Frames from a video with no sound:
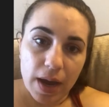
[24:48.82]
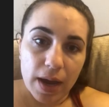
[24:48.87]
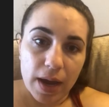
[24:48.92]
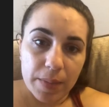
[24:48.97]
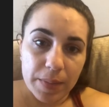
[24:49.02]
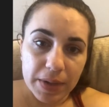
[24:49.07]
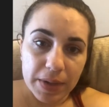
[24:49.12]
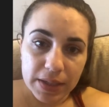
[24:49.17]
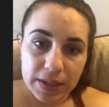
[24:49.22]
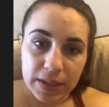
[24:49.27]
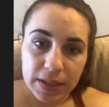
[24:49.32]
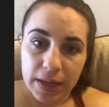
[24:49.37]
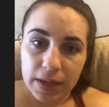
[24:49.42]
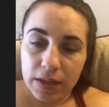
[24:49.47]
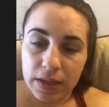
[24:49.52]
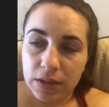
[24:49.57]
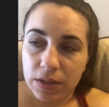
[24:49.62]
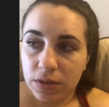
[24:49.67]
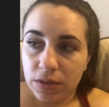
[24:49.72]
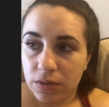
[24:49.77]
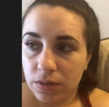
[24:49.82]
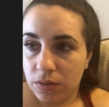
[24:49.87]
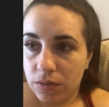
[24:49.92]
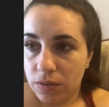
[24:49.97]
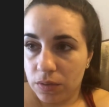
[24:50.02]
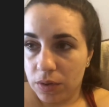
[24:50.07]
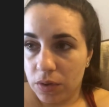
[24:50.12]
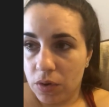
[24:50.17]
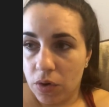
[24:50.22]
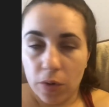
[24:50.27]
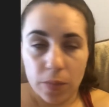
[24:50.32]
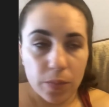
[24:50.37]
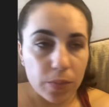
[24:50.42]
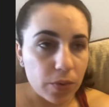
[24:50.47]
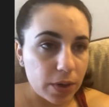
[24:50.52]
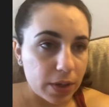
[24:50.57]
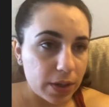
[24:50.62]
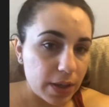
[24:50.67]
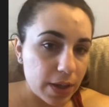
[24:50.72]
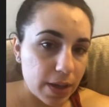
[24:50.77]
I'm excited to
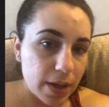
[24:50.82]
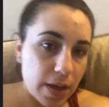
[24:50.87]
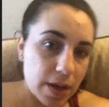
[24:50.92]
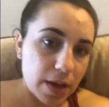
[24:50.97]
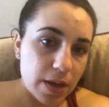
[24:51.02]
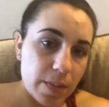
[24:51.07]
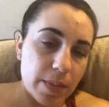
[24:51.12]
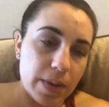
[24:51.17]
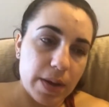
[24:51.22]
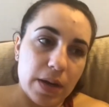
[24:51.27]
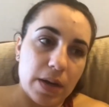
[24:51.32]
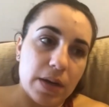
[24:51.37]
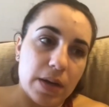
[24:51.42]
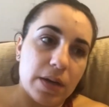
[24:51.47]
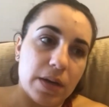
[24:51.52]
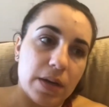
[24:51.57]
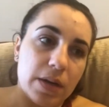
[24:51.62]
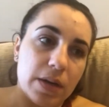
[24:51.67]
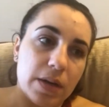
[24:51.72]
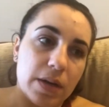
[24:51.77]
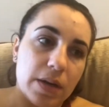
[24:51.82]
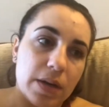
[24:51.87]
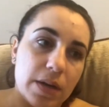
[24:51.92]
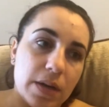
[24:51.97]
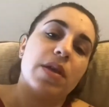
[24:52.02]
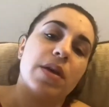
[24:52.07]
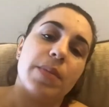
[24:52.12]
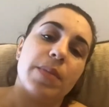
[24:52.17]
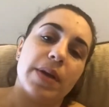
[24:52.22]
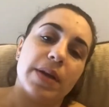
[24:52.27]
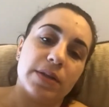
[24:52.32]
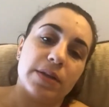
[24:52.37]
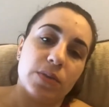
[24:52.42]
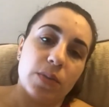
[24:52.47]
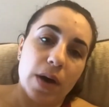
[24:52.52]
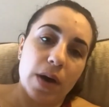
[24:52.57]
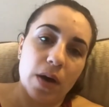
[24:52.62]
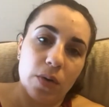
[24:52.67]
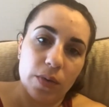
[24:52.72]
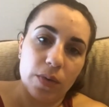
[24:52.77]
incorporate them and to share them as
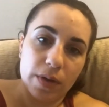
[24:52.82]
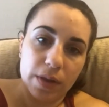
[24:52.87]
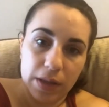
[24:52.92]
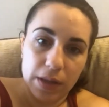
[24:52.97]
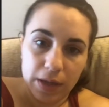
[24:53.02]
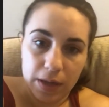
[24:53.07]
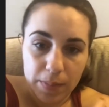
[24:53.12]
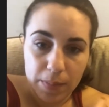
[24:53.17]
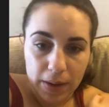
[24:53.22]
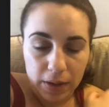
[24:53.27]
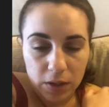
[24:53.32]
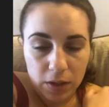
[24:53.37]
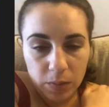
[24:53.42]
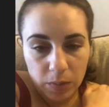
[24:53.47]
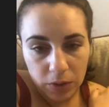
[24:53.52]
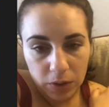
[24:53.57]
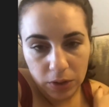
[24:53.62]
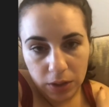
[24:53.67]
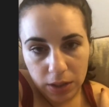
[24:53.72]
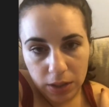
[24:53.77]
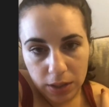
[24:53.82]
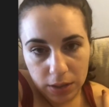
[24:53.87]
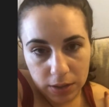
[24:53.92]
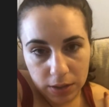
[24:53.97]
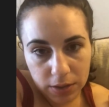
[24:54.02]
well with like my community.